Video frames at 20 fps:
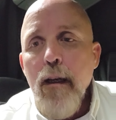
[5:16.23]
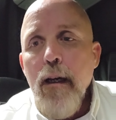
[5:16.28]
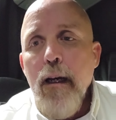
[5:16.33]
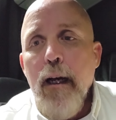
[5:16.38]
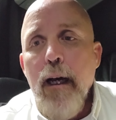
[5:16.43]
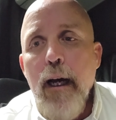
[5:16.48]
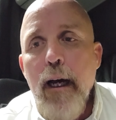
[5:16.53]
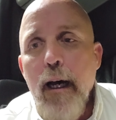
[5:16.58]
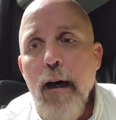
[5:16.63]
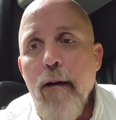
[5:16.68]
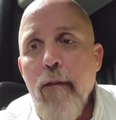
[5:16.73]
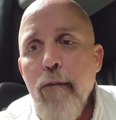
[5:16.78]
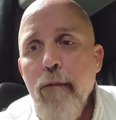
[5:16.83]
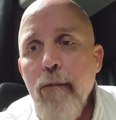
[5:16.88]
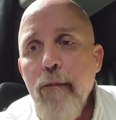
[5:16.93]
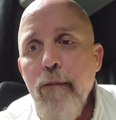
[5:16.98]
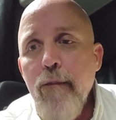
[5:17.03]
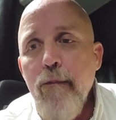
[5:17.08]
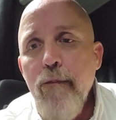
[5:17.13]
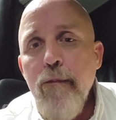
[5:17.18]

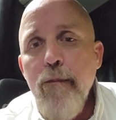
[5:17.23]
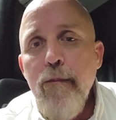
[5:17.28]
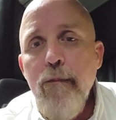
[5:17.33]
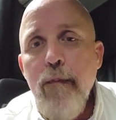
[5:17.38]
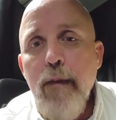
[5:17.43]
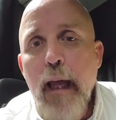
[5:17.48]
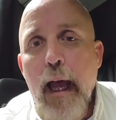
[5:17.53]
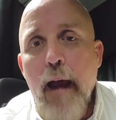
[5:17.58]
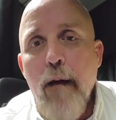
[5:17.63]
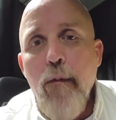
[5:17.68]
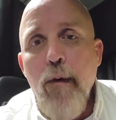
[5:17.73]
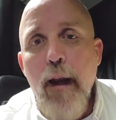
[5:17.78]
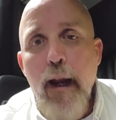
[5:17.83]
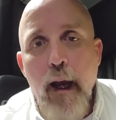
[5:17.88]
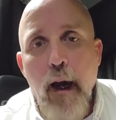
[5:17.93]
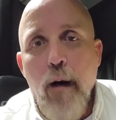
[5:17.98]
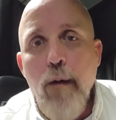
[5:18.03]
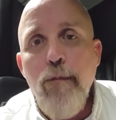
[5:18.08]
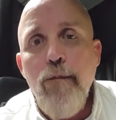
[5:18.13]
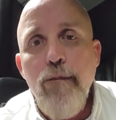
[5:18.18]
That would
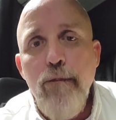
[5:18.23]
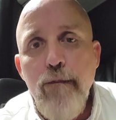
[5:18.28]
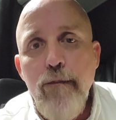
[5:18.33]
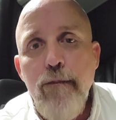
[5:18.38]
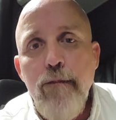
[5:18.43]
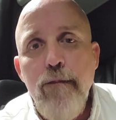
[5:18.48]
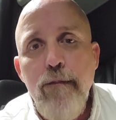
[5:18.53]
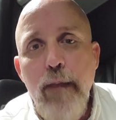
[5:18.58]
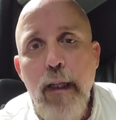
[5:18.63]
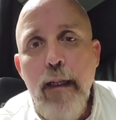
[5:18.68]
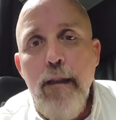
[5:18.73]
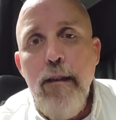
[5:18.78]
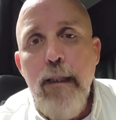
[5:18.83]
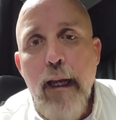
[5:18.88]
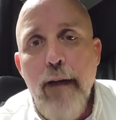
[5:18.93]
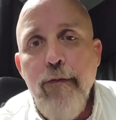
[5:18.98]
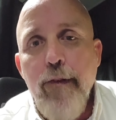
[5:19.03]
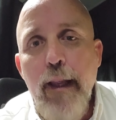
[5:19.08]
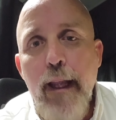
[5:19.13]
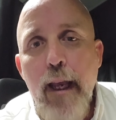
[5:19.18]
help. That
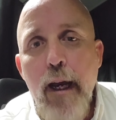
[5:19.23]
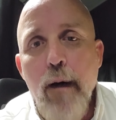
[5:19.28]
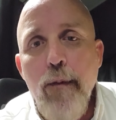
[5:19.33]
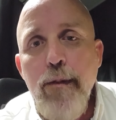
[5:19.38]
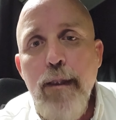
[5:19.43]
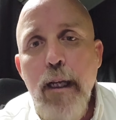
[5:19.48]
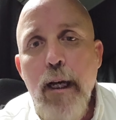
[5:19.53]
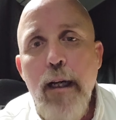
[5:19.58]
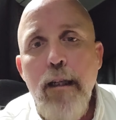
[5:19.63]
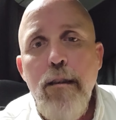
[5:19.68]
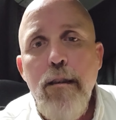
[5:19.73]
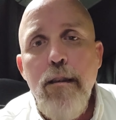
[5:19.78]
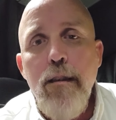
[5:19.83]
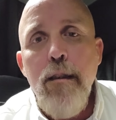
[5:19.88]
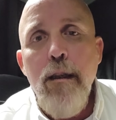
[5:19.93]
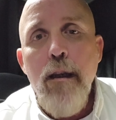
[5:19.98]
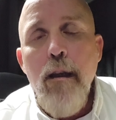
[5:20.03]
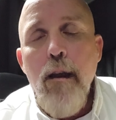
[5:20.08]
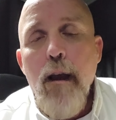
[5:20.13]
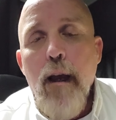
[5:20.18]
definitely helps us.
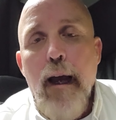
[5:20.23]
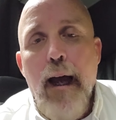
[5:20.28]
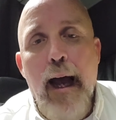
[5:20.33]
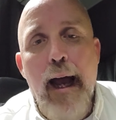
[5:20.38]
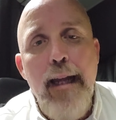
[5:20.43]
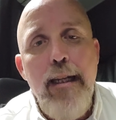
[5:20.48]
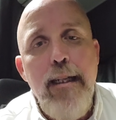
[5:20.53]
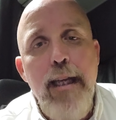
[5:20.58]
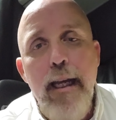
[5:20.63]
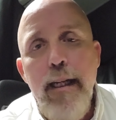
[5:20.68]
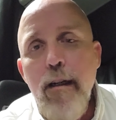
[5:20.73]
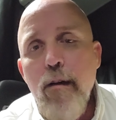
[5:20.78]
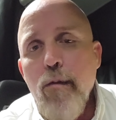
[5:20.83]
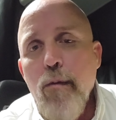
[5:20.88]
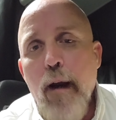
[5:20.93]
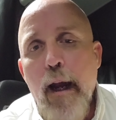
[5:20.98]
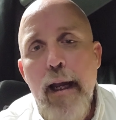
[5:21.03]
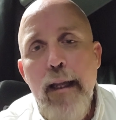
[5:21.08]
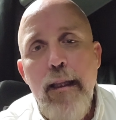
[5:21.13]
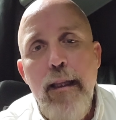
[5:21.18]
I tend to
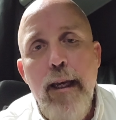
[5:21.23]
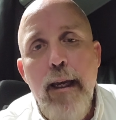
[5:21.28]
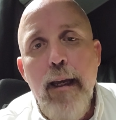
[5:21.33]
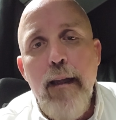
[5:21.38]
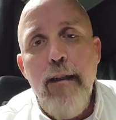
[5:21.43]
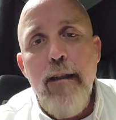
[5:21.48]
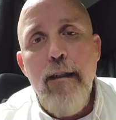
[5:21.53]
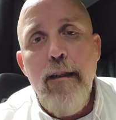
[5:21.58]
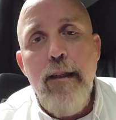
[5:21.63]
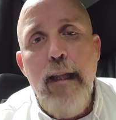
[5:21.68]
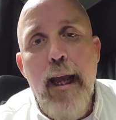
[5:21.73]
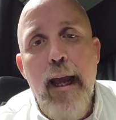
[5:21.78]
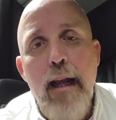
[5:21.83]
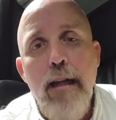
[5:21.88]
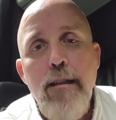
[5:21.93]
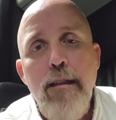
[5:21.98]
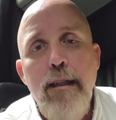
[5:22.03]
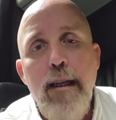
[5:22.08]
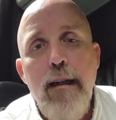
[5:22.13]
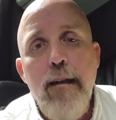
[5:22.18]
ride that
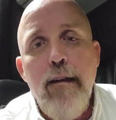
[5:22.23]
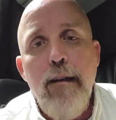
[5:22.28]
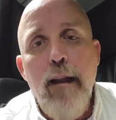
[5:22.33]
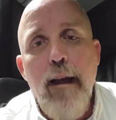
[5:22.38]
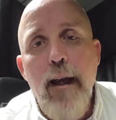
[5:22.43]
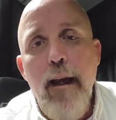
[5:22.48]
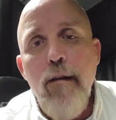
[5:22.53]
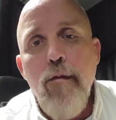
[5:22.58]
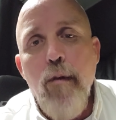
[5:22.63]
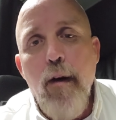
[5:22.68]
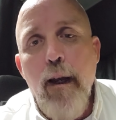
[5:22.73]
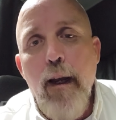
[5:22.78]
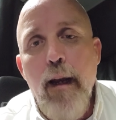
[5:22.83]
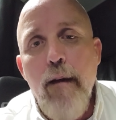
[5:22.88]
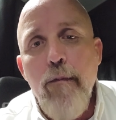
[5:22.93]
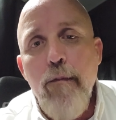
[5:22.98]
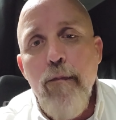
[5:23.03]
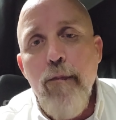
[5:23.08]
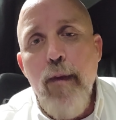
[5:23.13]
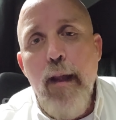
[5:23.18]
dash center line when
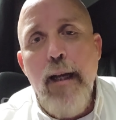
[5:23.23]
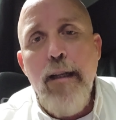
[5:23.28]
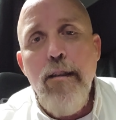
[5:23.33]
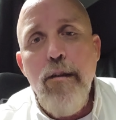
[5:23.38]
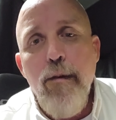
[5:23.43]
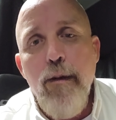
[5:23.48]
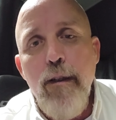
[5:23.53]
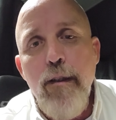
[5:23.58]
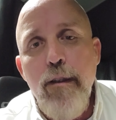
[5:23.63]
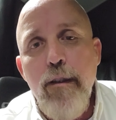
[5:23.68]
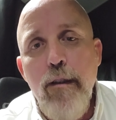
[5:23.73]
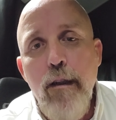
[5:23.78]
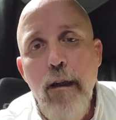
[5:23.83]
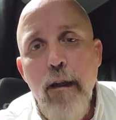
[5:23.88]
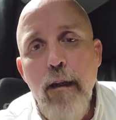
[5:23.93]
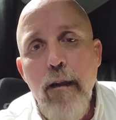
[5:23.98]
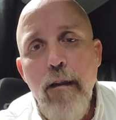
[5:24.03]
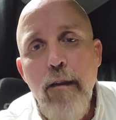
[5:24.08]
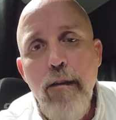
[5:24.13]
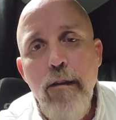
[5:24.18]
I'm next to a
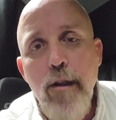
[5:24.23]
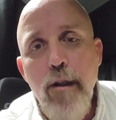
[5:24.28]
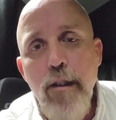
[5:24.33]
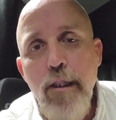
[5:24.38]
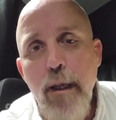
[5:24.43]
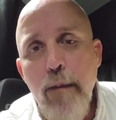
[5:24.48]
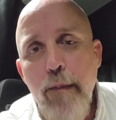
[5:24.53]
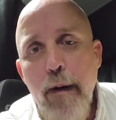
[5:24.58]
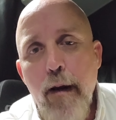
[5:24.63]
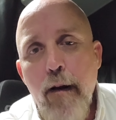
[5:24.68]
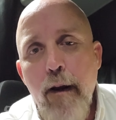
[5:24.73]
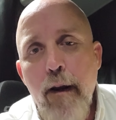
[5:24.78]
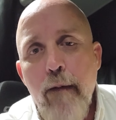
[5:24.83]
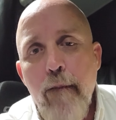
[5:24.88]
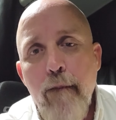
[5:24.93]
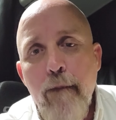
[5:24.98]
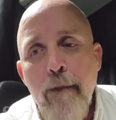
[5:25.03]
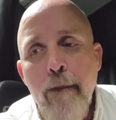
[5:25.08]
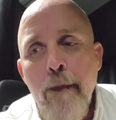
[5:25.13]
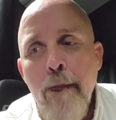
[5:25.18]
Jersey
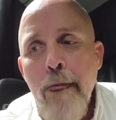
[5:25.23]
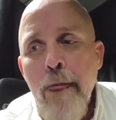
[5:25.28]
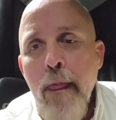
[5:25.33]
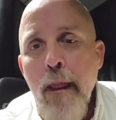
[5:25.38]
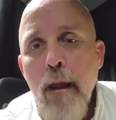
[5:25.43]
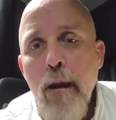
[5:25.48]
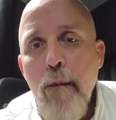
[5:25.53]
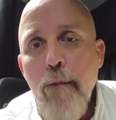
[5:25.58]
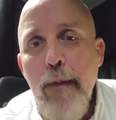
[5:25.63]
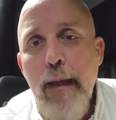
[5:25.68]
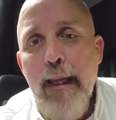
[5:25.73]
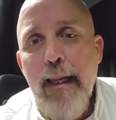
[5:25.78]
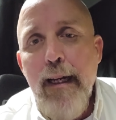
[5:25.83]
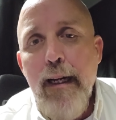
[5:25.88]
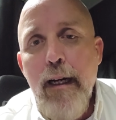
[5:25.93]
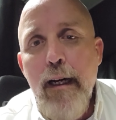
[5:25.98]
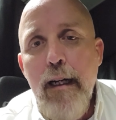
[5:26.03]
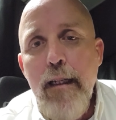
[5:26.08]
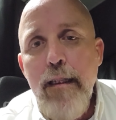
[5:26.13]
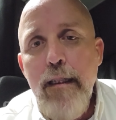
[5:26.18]
barrier,
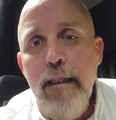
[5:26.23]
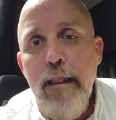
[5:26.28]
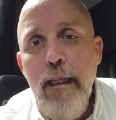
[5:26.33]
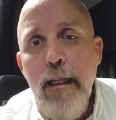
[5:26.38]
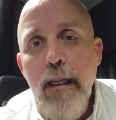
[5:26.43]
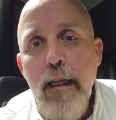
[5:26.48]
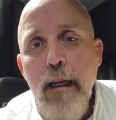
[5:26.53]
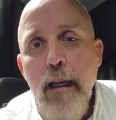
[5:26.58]
because